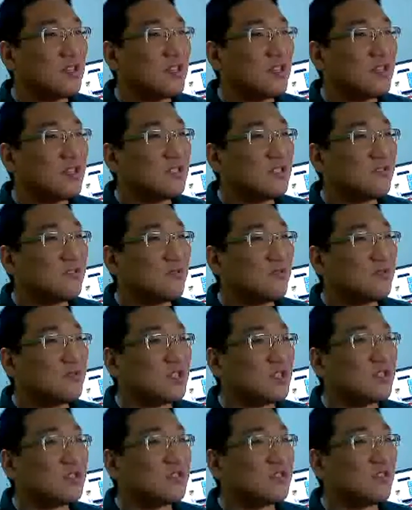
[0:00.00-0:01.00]
So
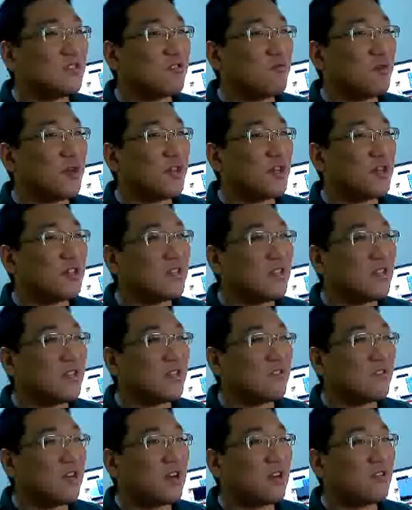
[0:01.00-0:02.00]
this is the way
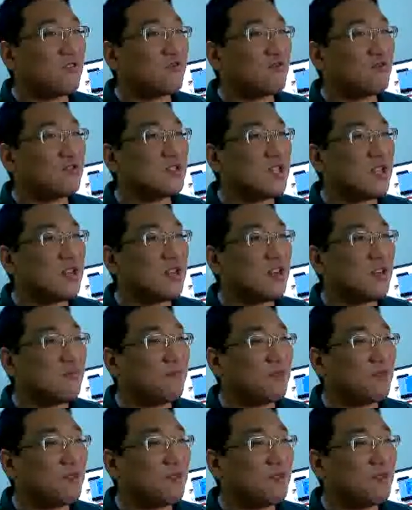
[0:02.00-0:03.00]
how you set up
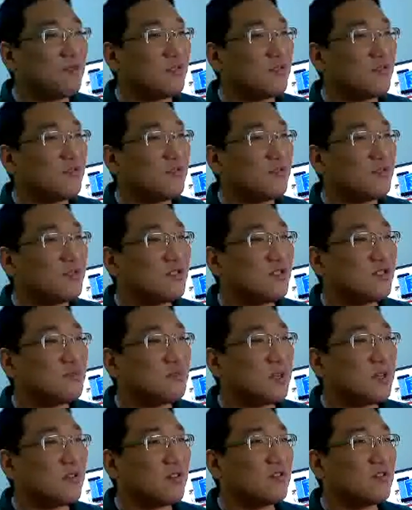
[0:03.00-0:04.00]
the the
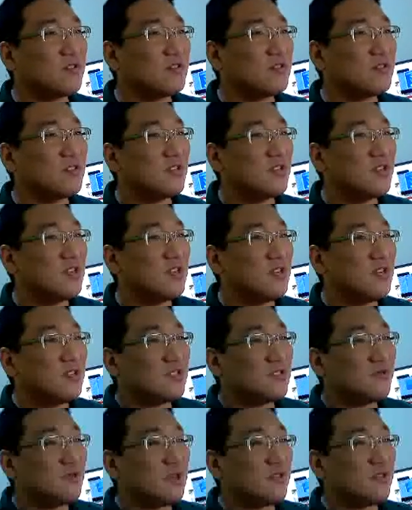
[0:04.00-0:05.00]
speakers.
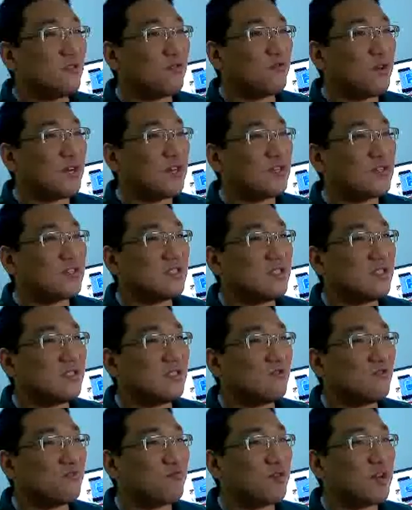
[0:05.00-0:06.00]
So otherwise, then you
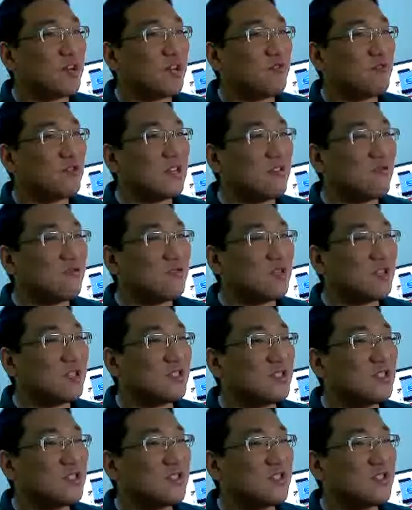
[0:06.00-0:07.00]
play without
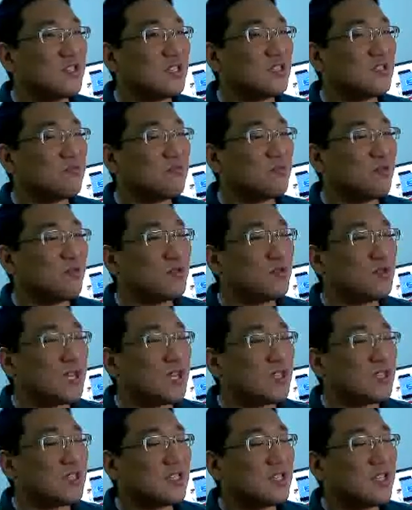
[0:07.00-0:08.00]
this
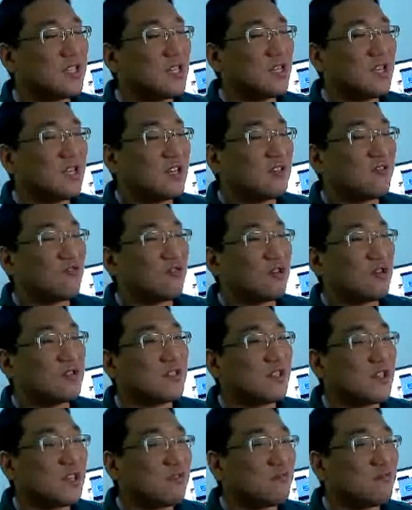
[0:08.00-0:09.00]
process, you are not
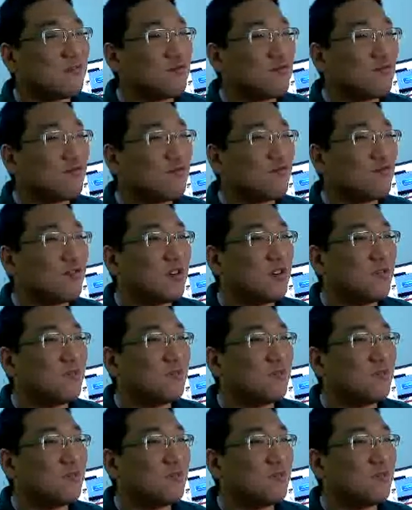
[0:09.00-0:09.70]
able to